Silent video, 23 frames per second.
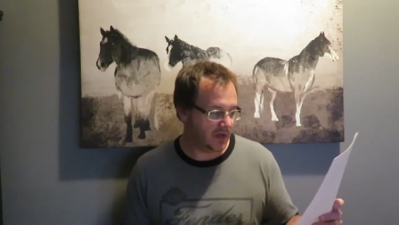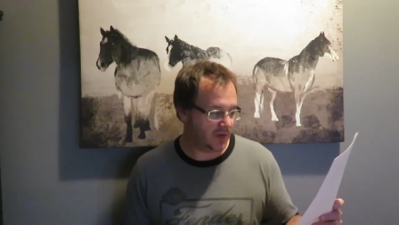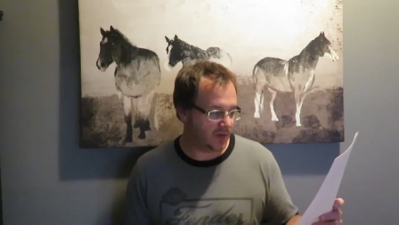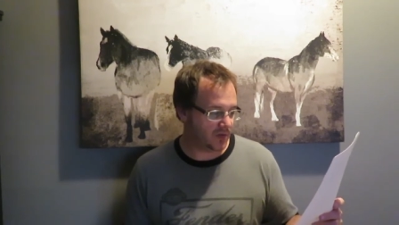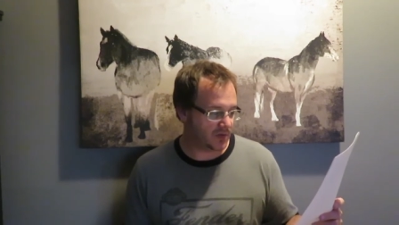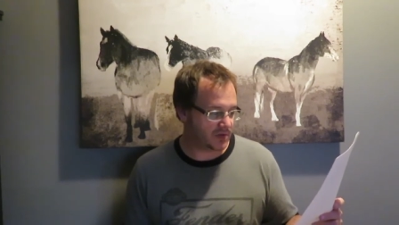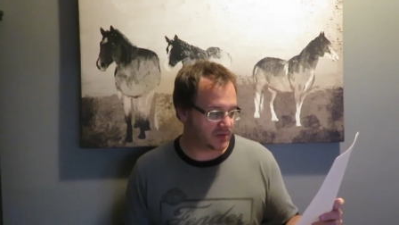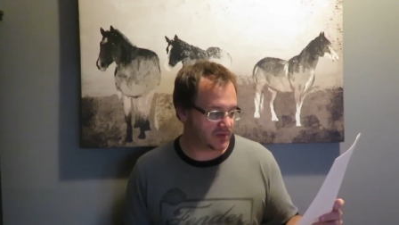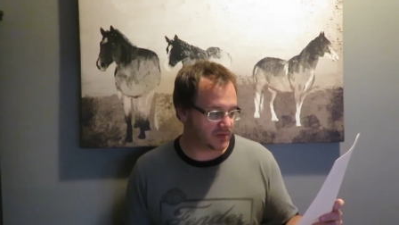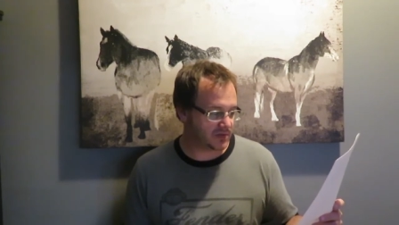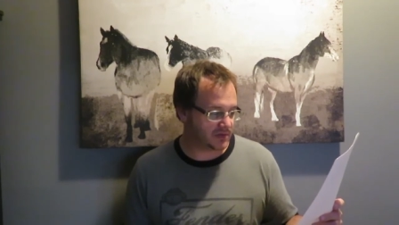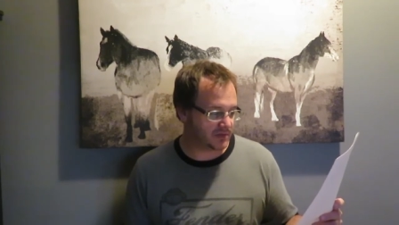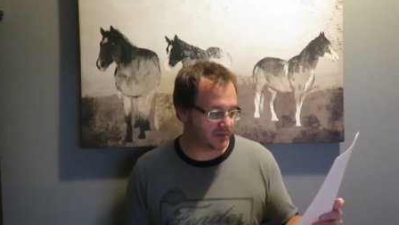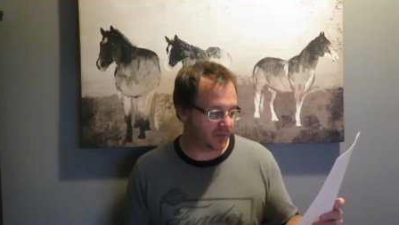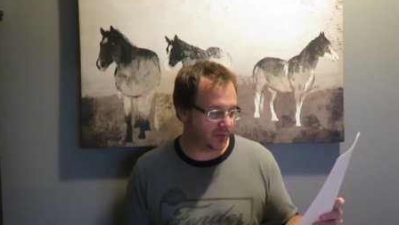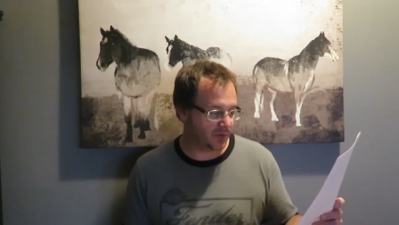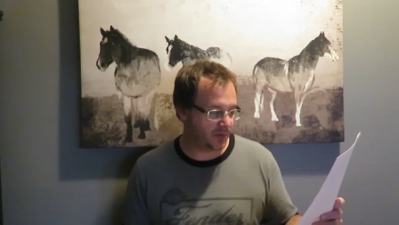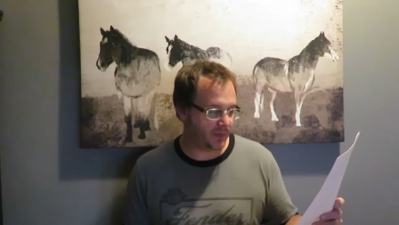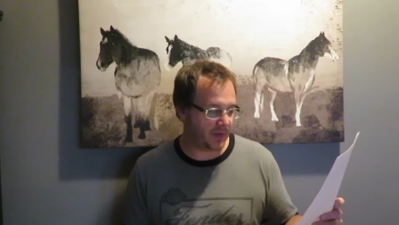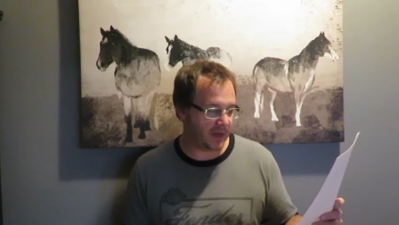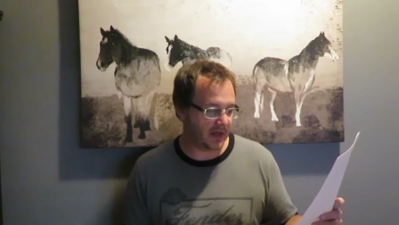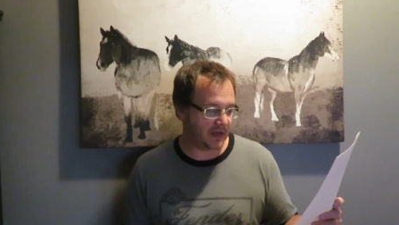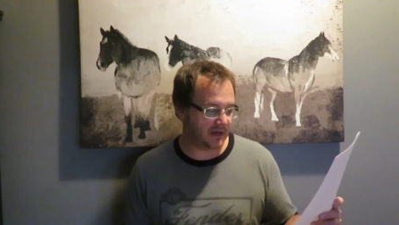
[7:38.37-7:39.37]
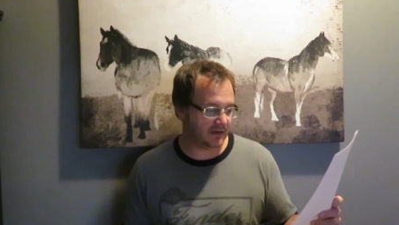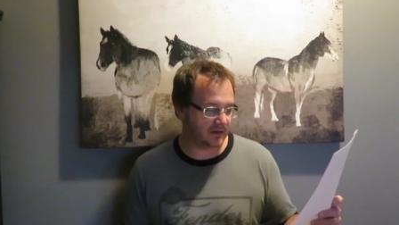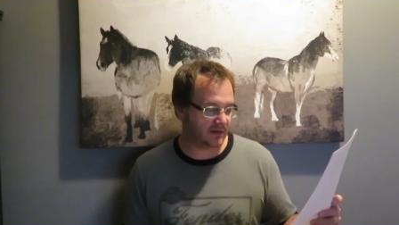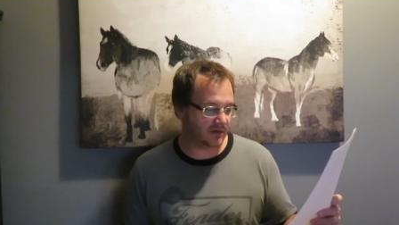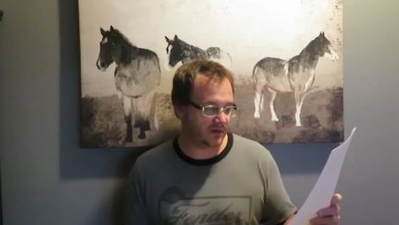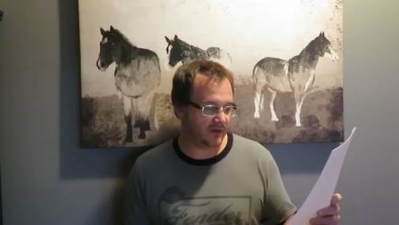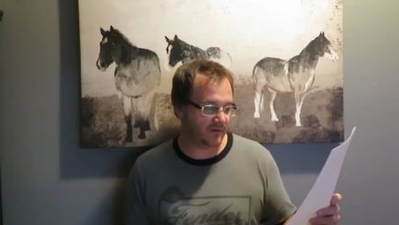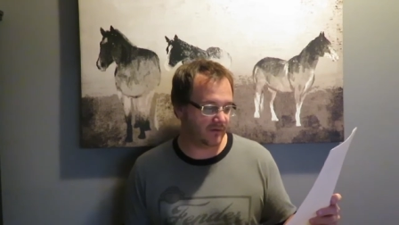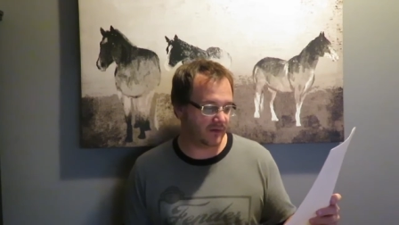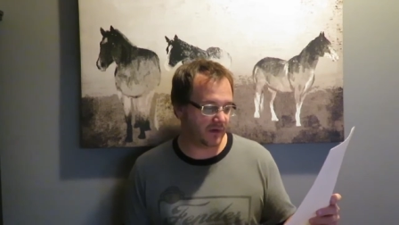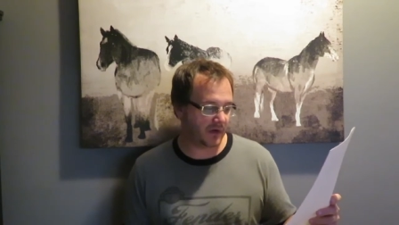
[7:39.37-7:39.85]
which was Blue
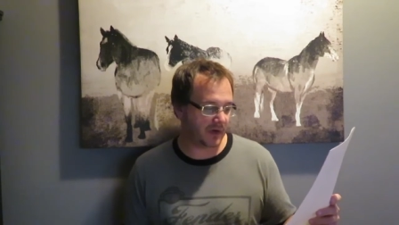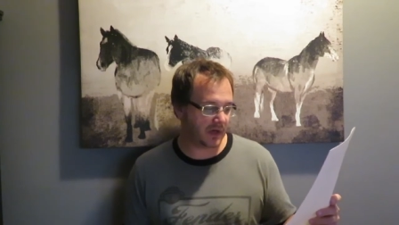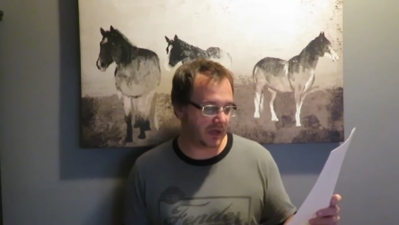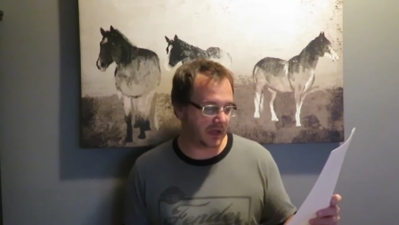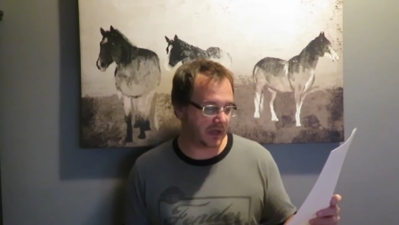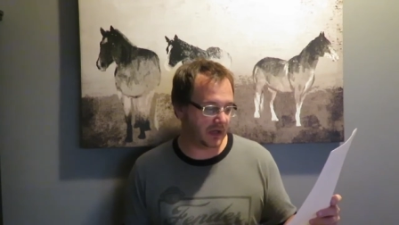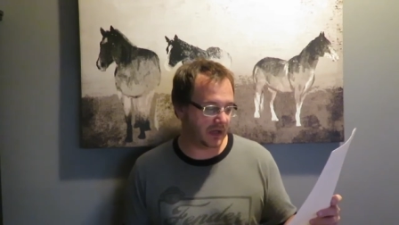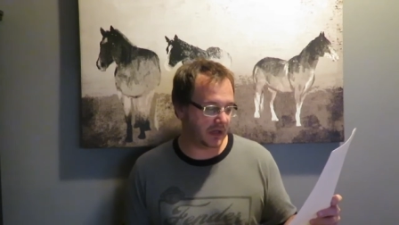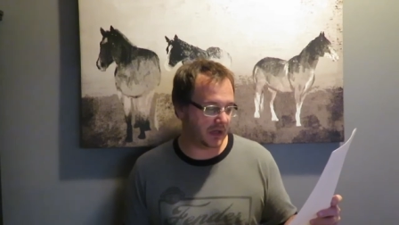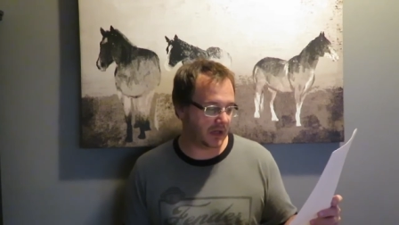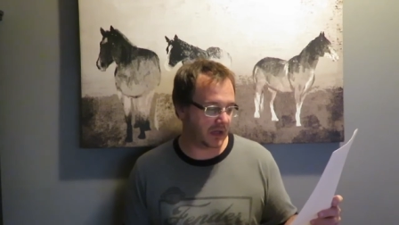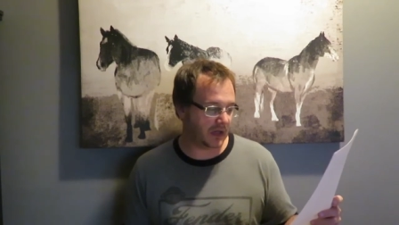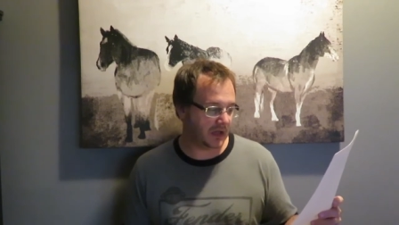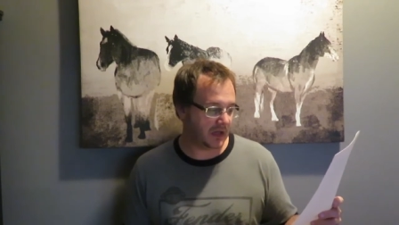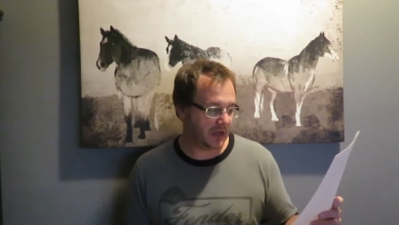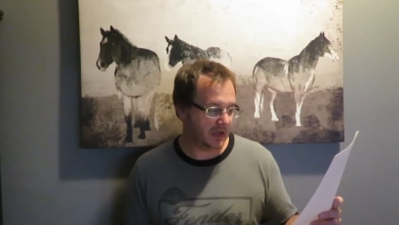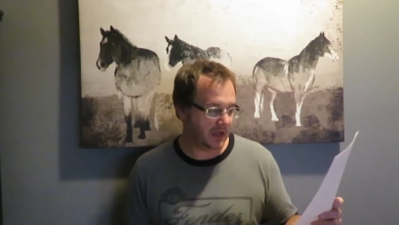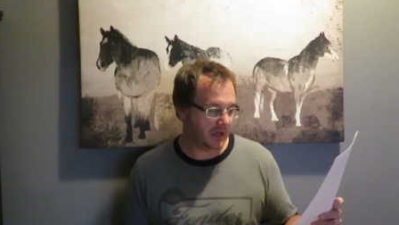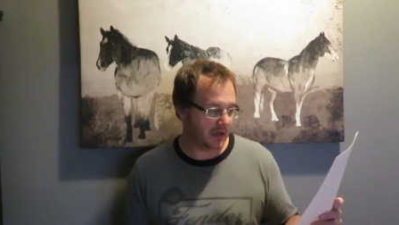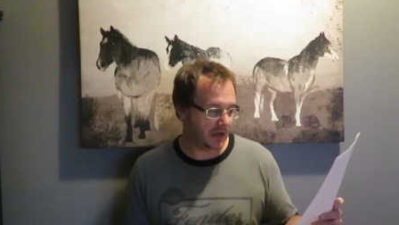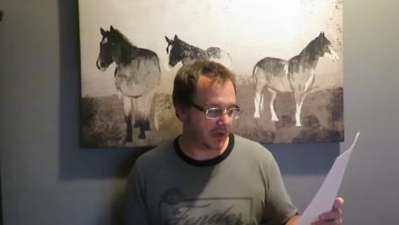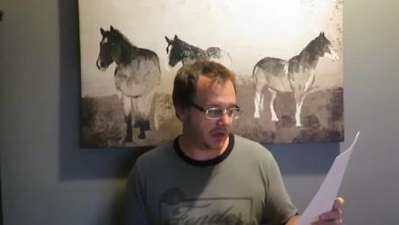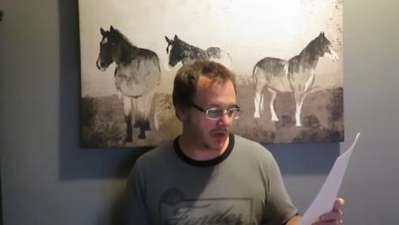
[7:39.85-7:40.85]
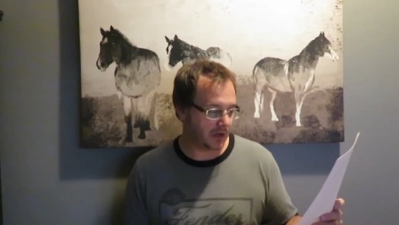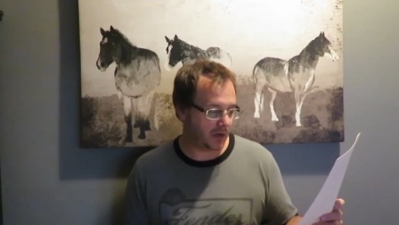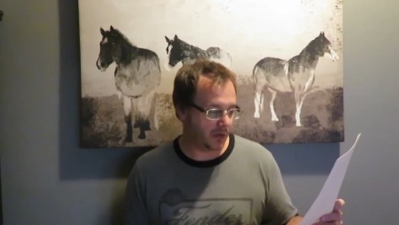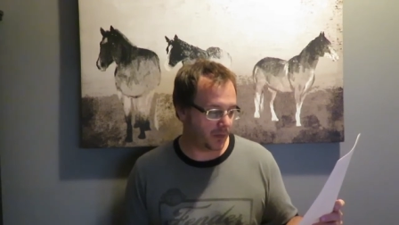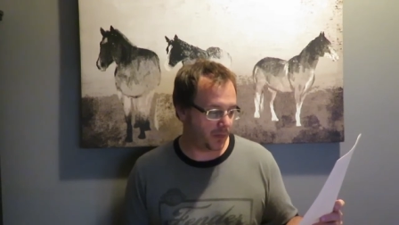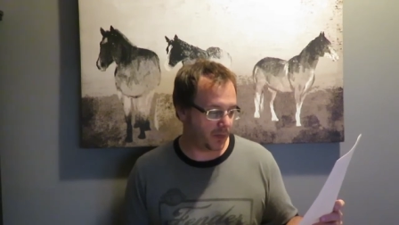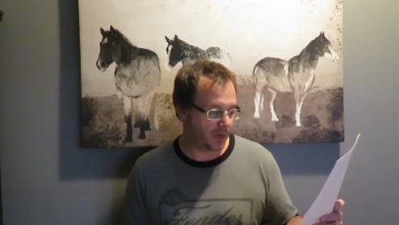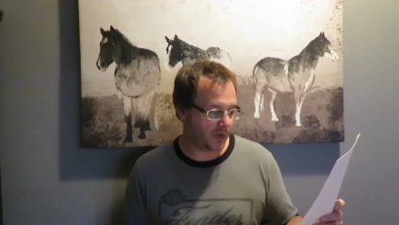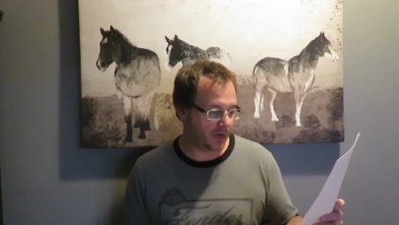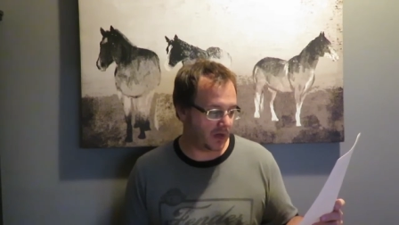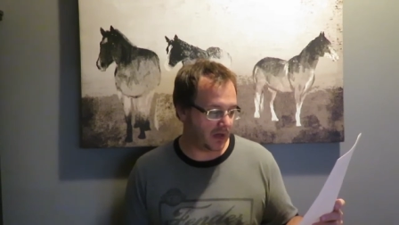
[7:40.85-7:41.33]
Panther versus
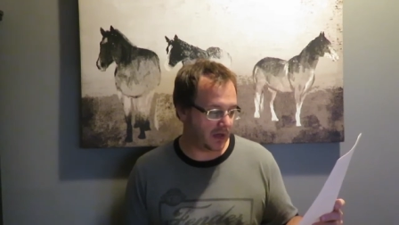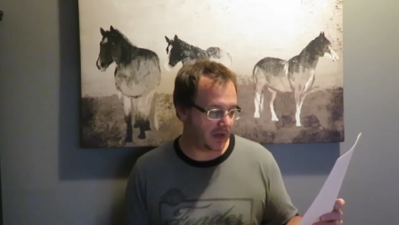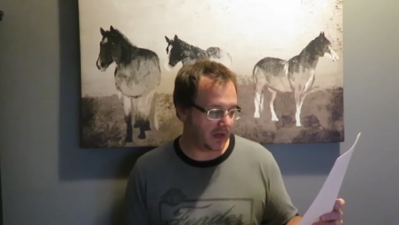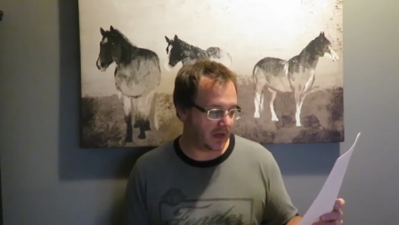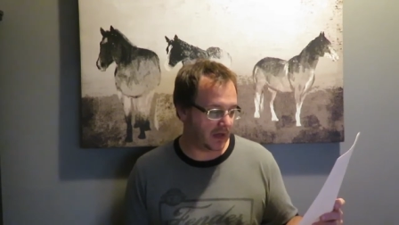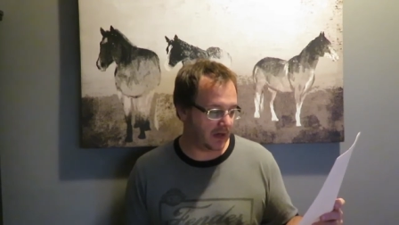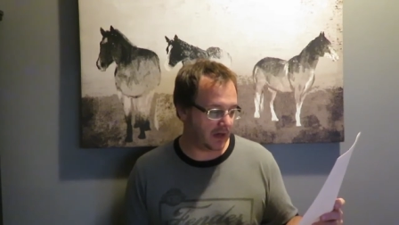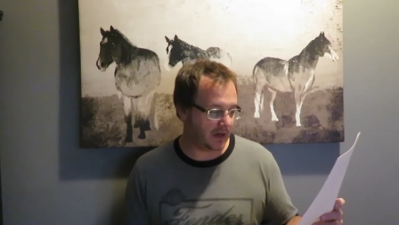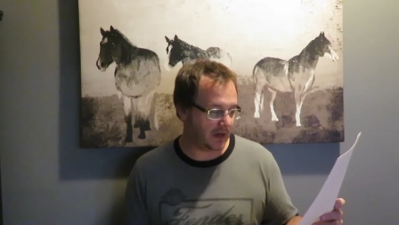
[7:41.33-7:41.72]
Super